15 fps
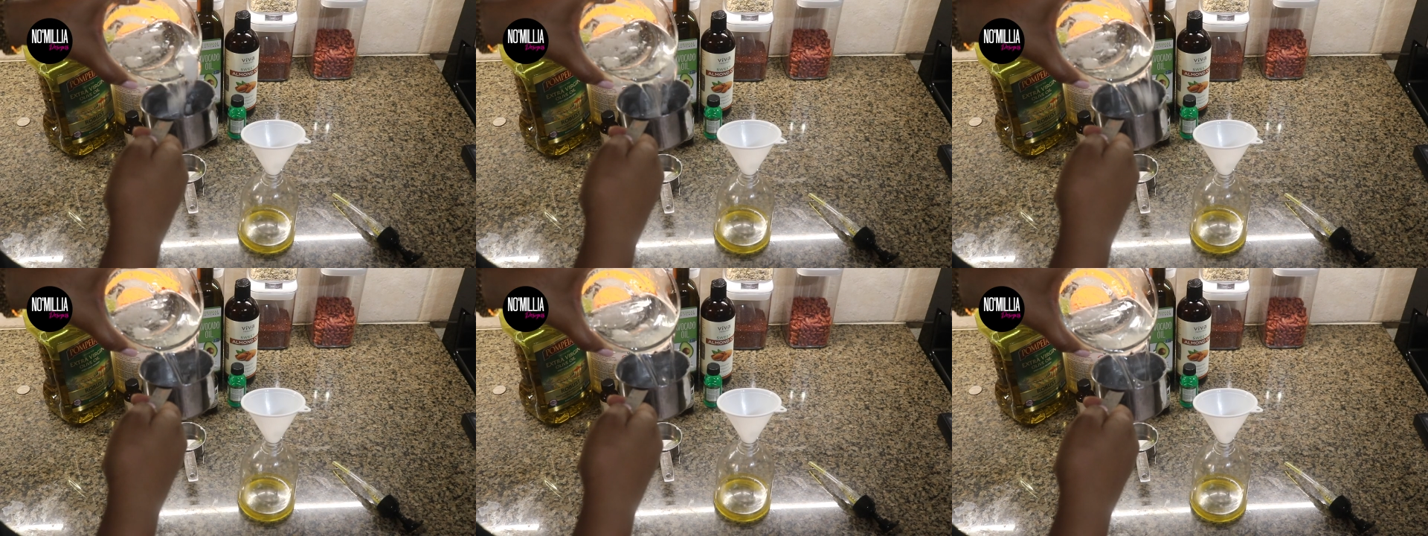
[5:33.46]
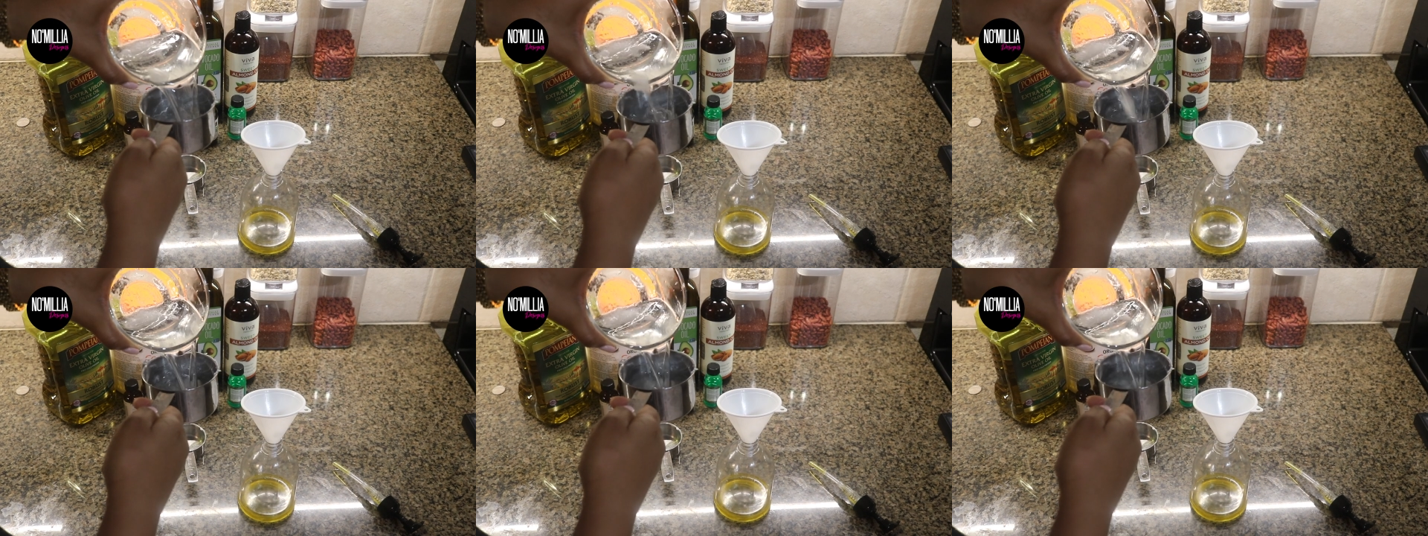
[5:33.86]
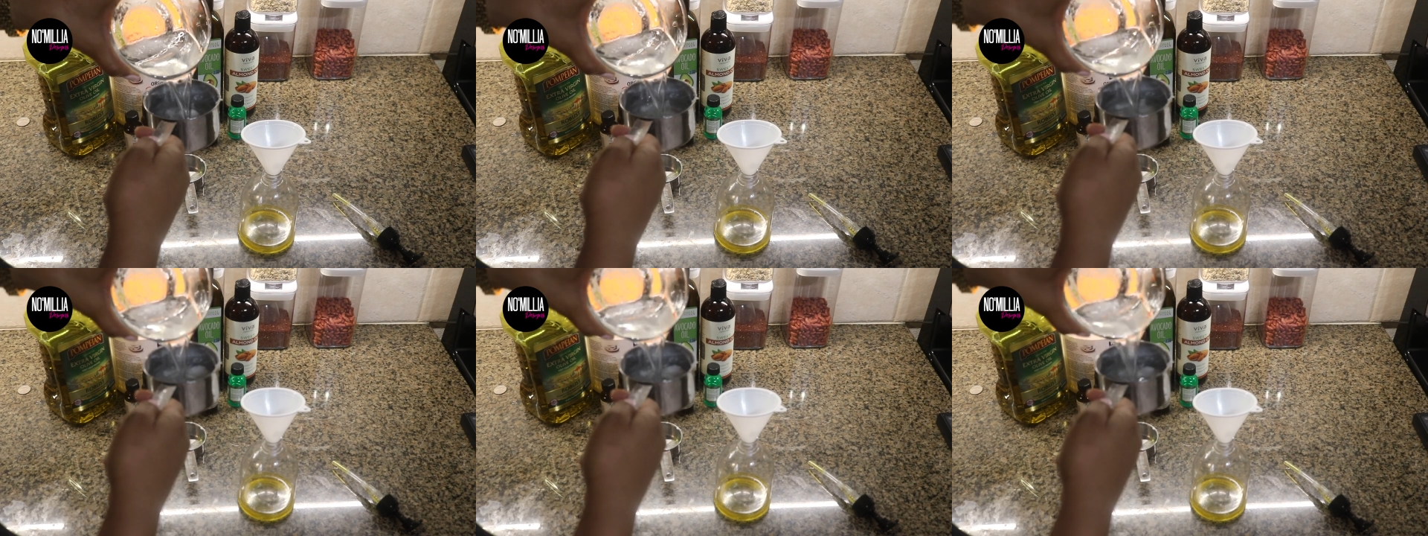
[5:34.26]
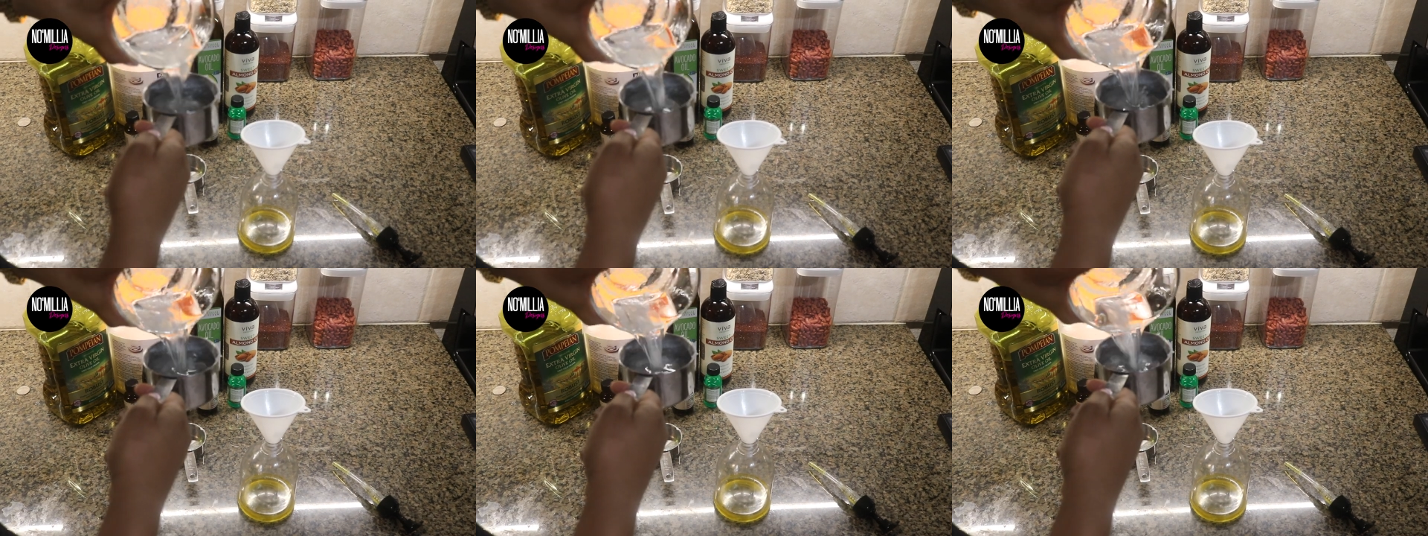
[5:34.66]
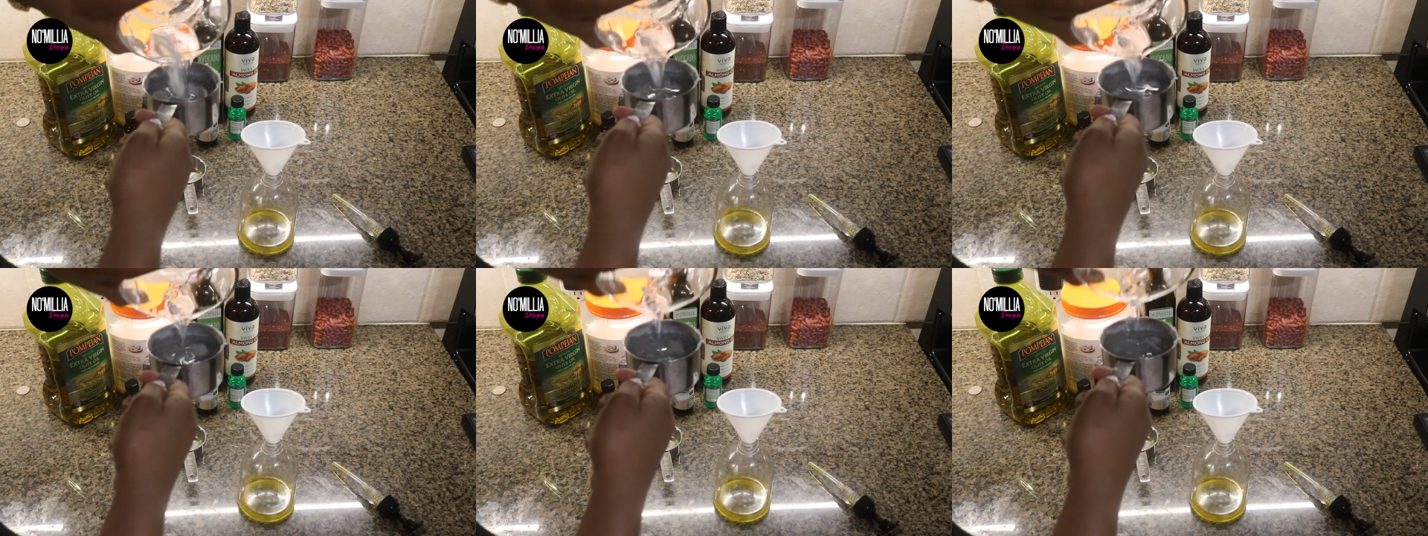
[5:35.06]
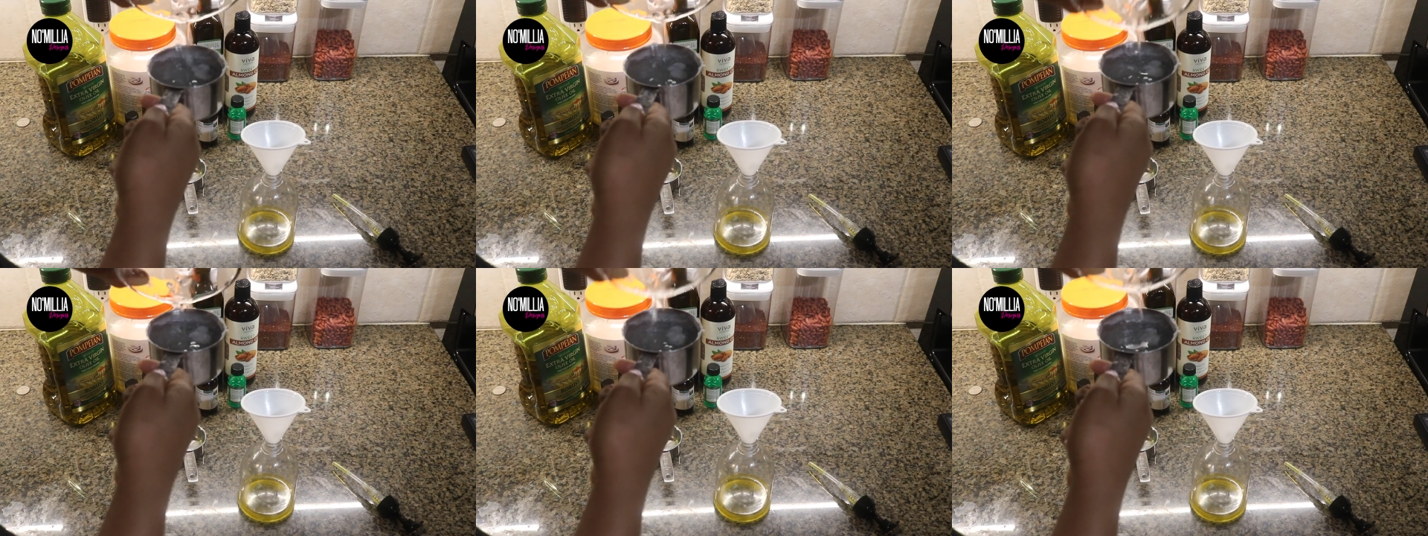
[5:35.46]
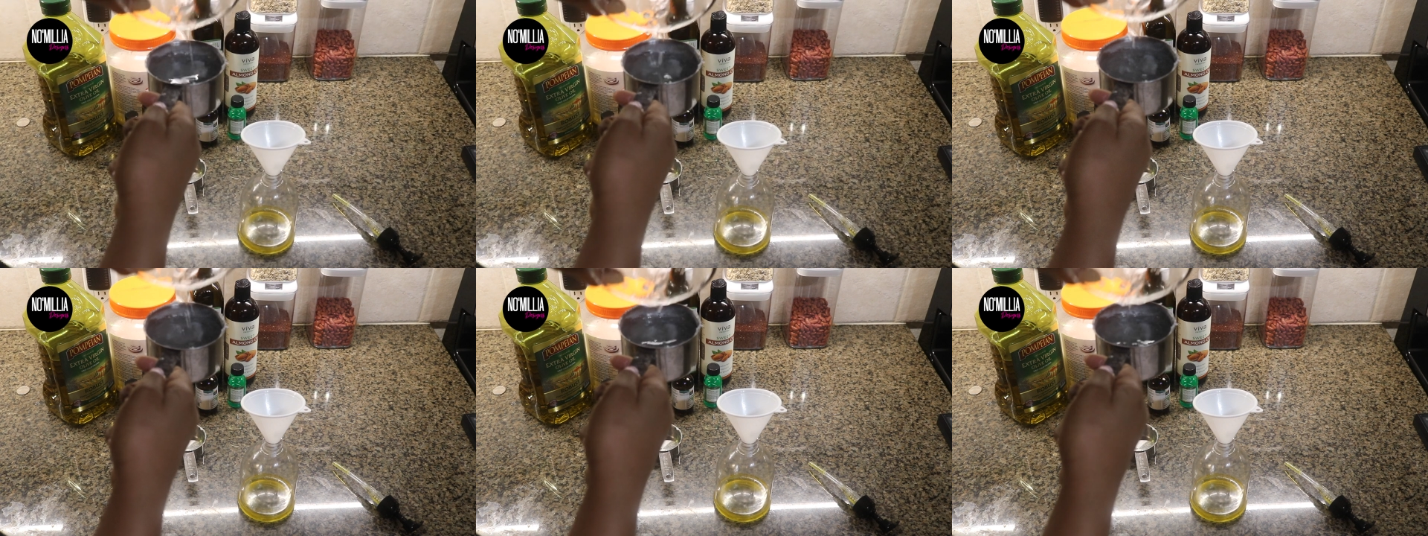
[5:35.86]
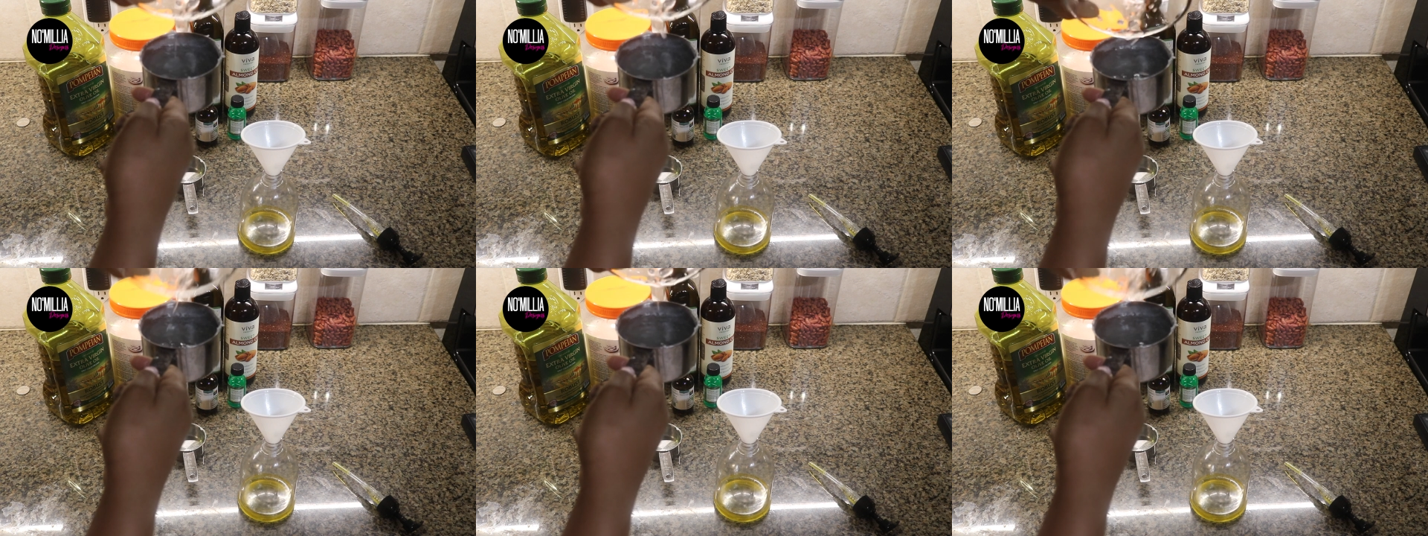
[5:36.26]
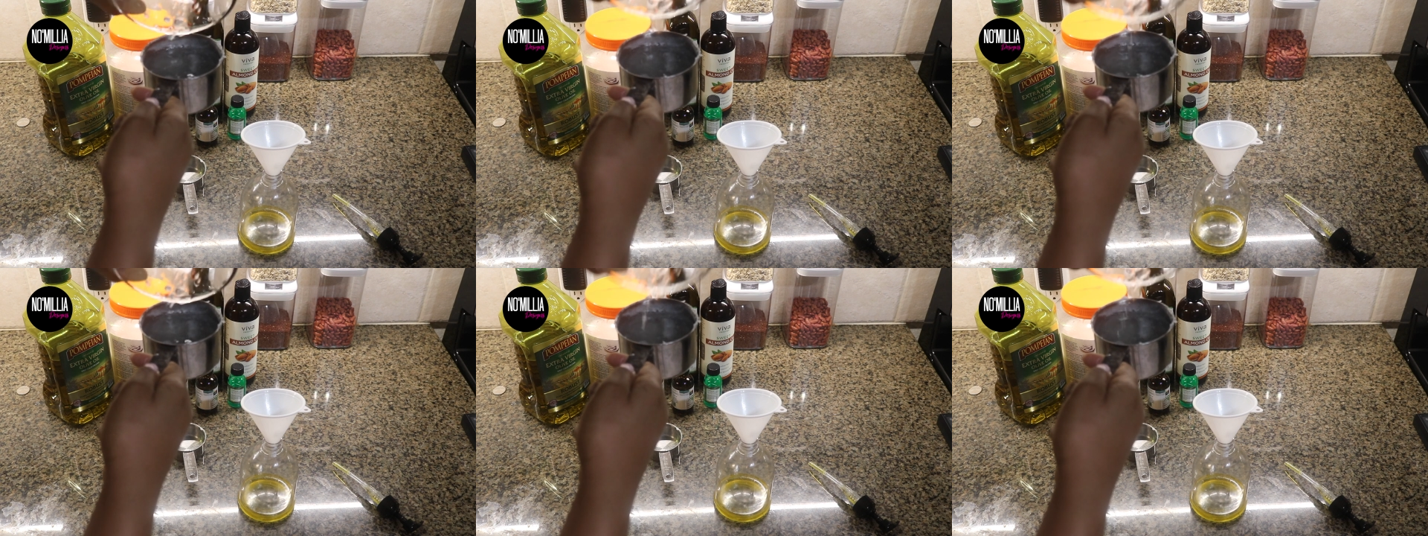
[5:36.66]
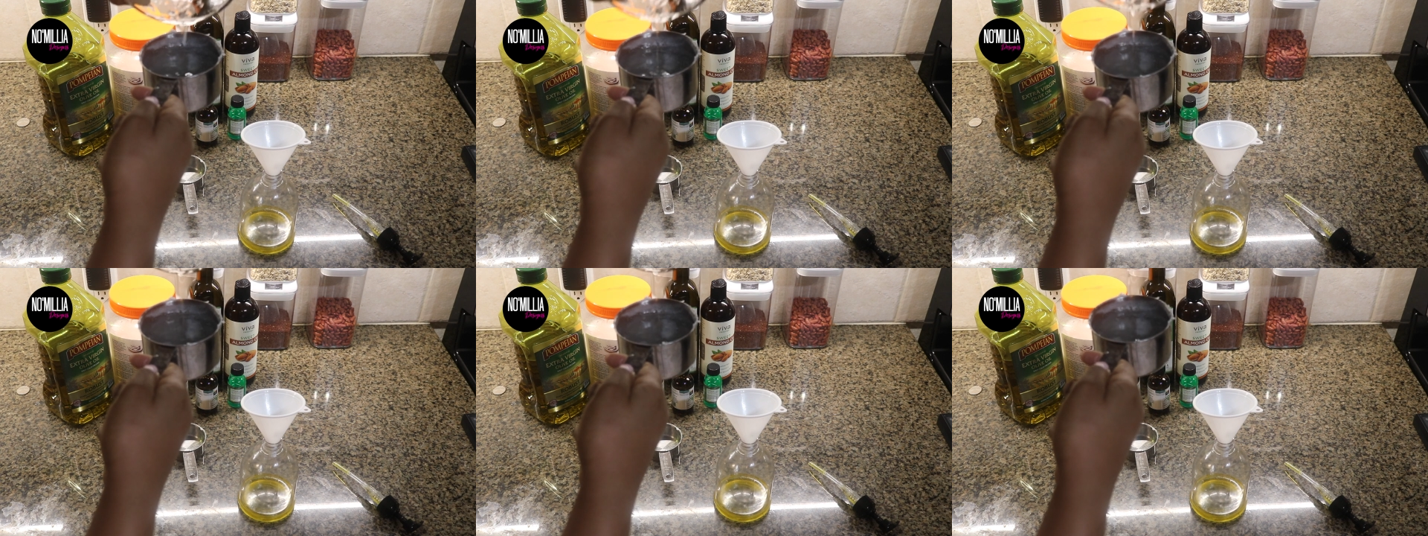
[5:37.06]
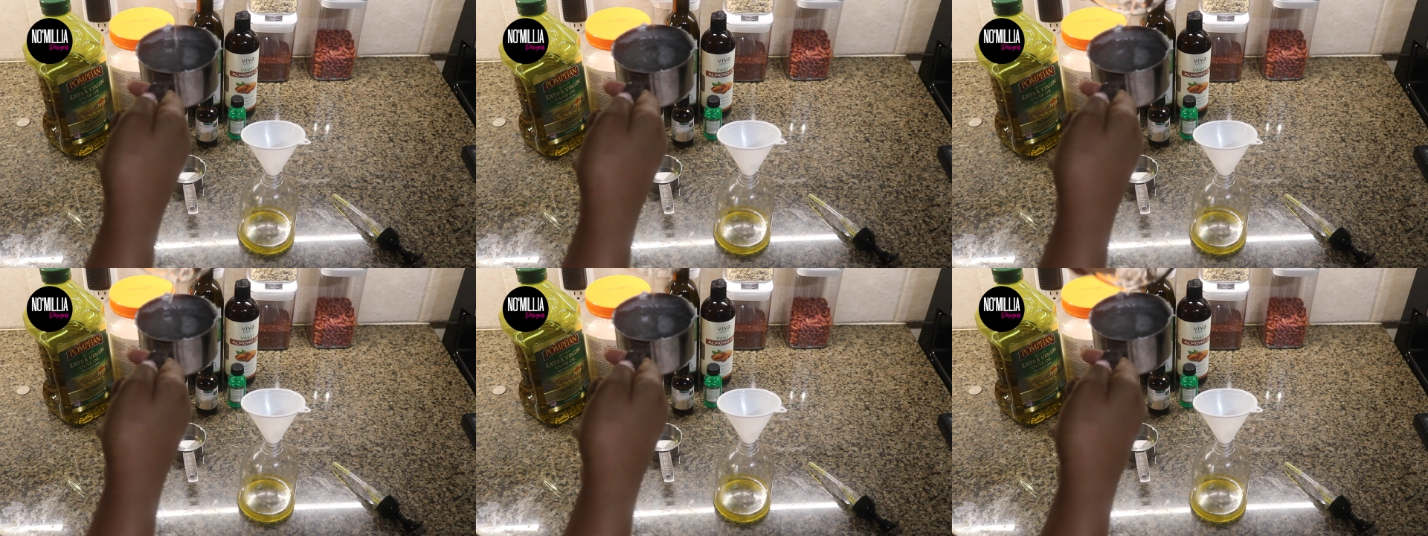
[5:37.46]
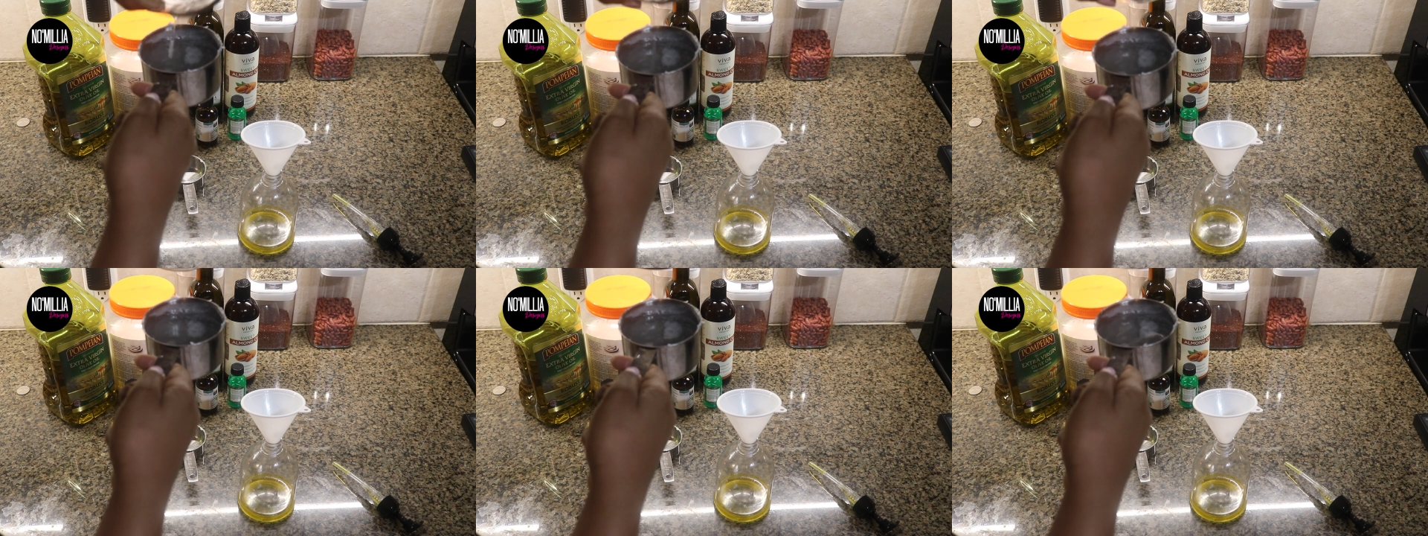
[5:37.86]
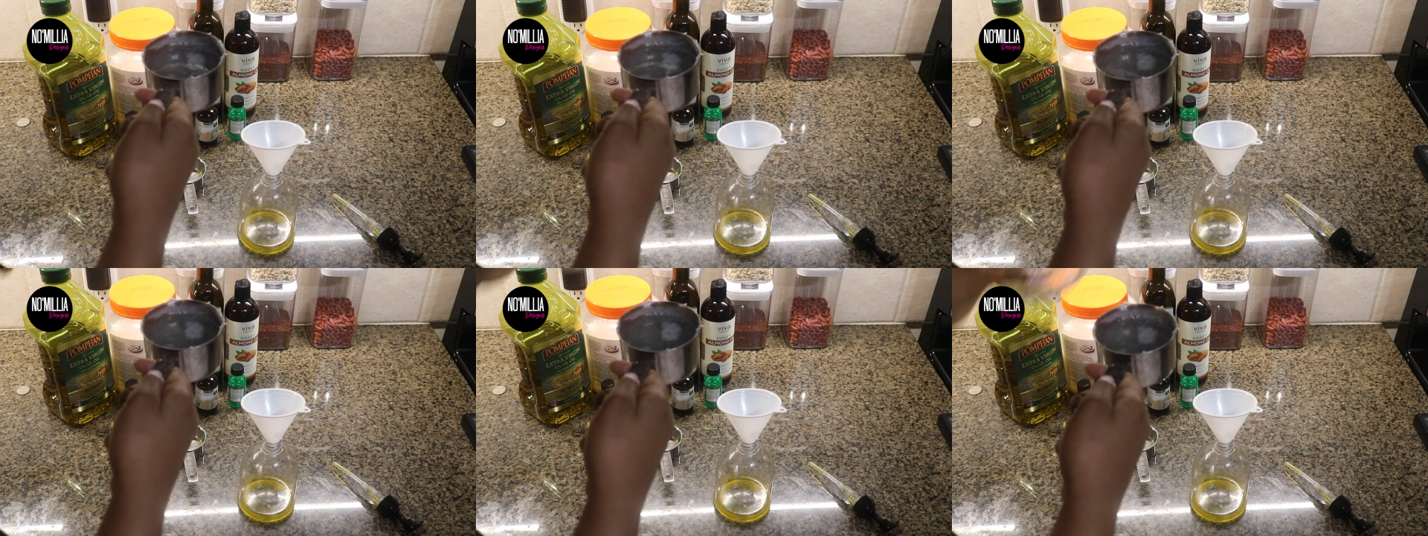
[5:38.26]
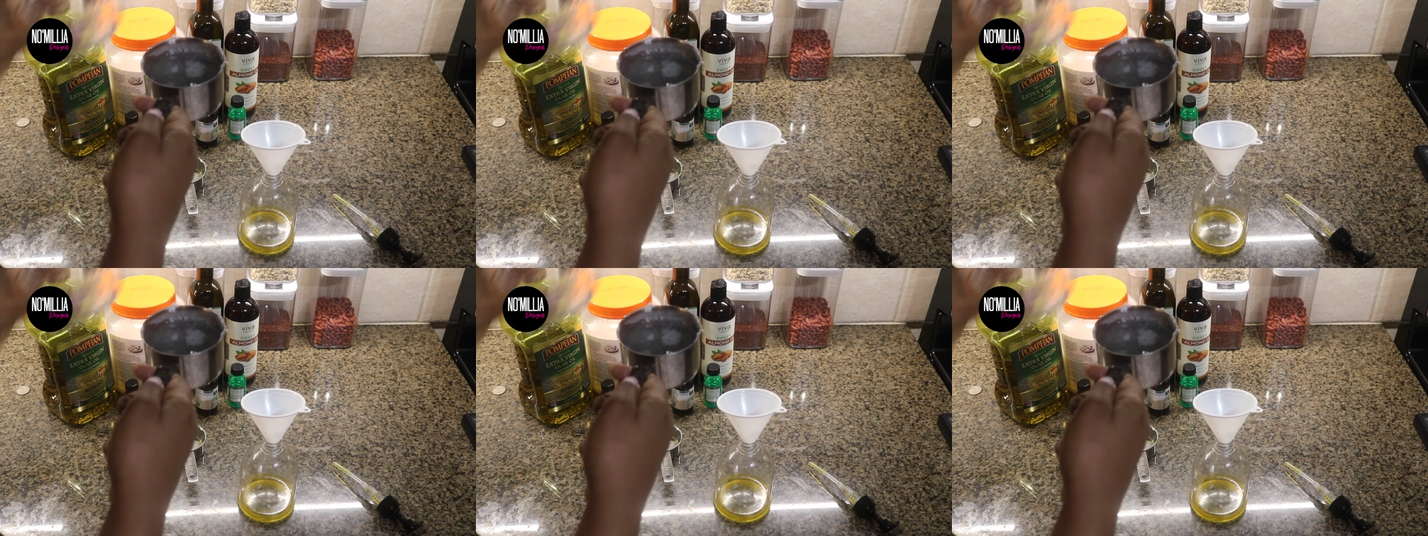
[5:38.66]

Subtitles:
[unreadable: no face in view]